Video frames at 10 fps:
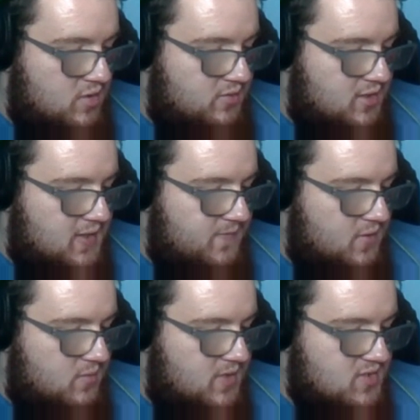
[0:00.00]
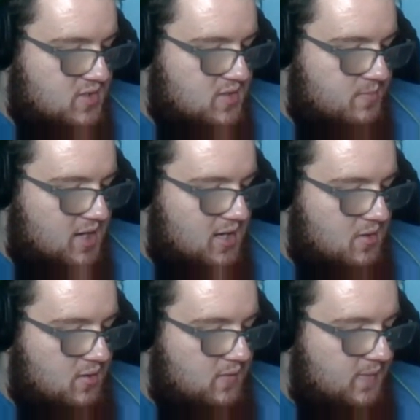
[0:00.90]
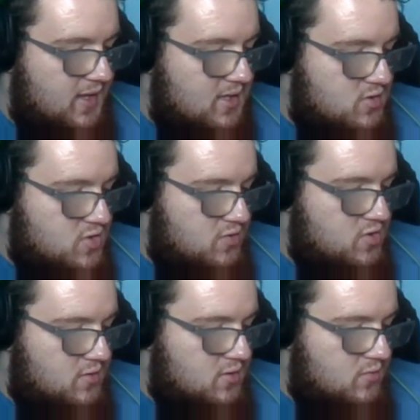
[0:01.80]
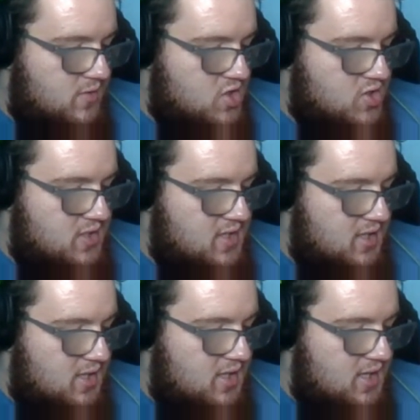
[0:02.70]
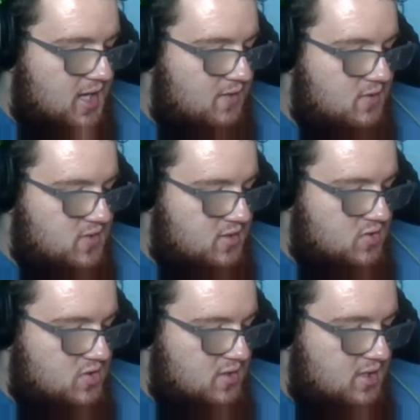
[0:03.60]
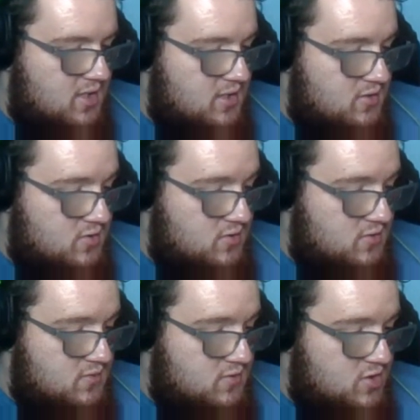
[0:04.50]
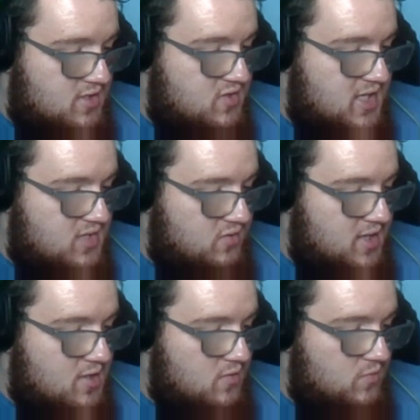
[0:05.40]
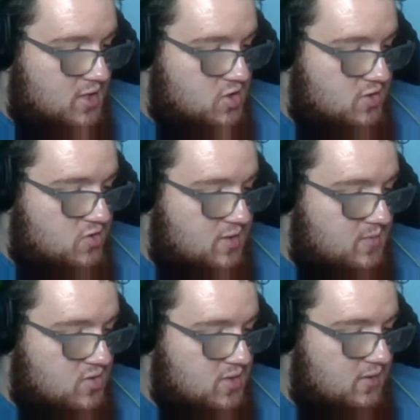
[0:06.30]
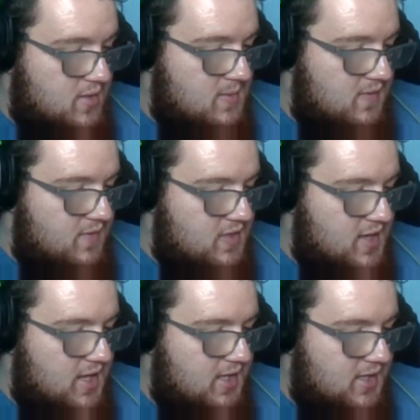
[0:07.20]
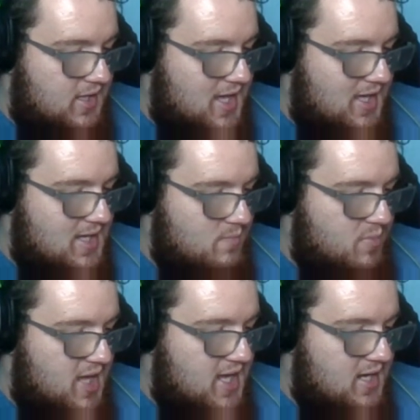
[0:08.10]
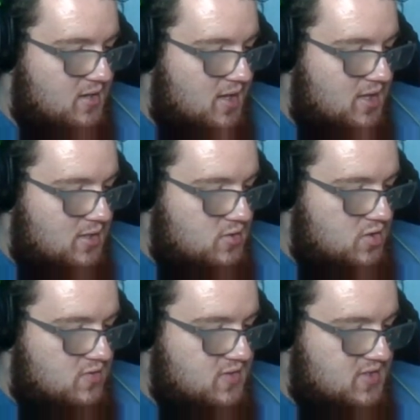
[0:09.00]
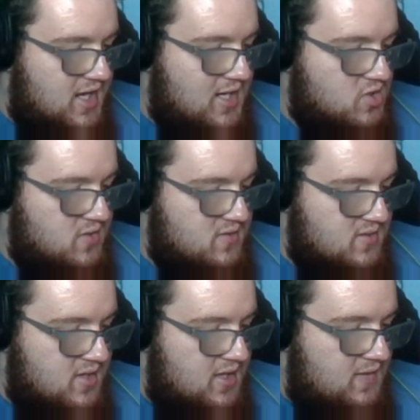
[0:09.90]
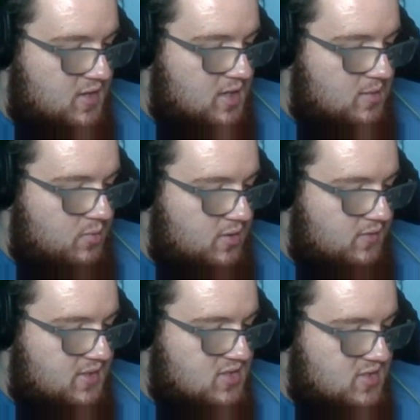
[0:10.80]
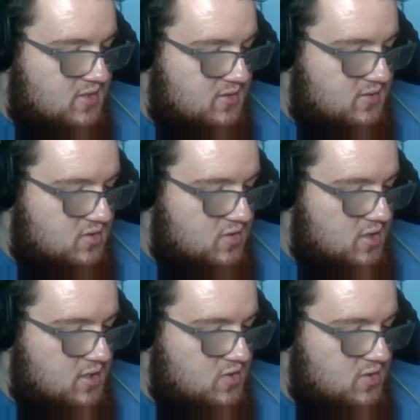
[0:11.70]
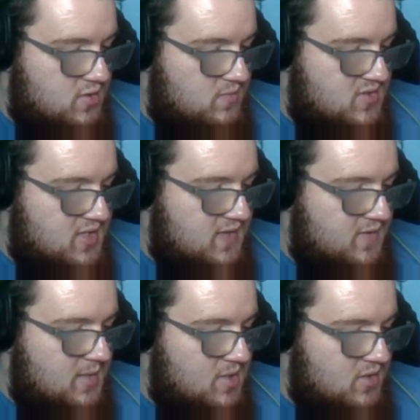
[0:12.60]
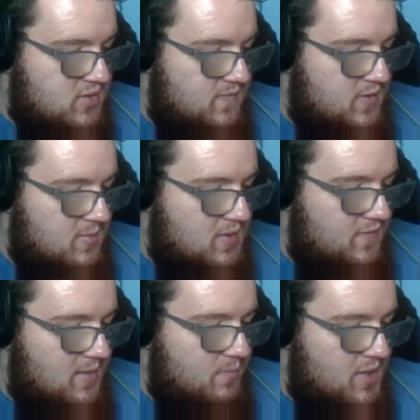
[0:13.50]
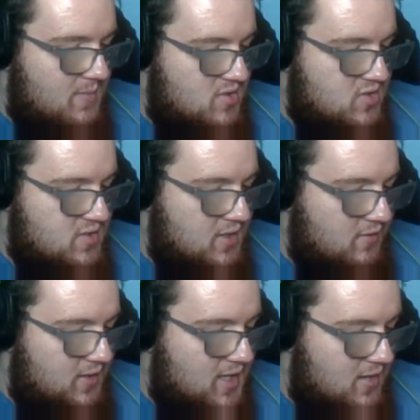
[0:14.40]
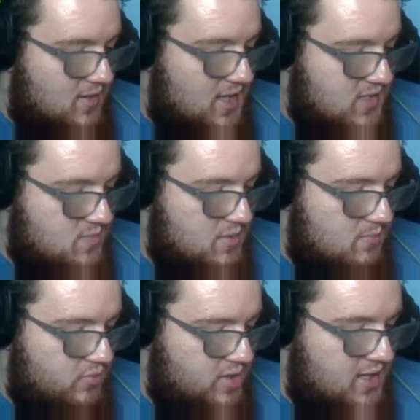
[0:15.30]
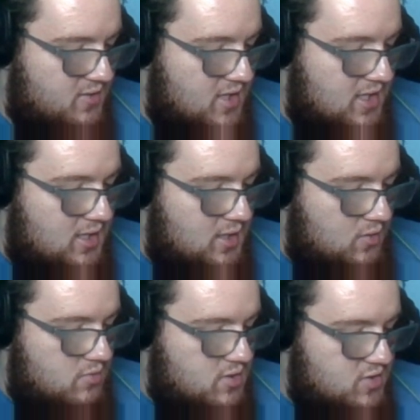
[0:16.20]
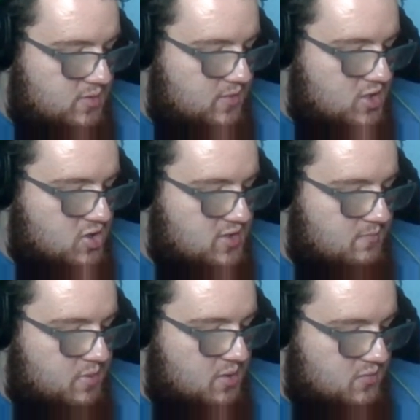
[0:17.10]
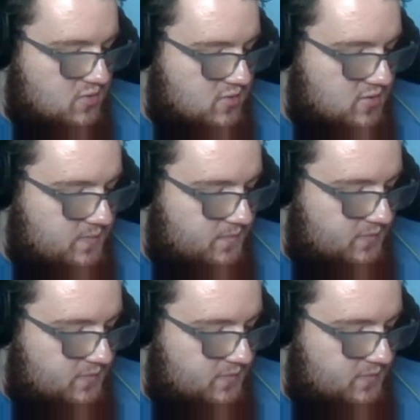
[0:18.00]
were looking for a reason to ban her due to her Russian heritage. Just days later, Russian streamers are claiming that they can't get paid due to sanctions. They reportedly started to receive emails confirming that payments to their account has been blocked, according to the Washington Post.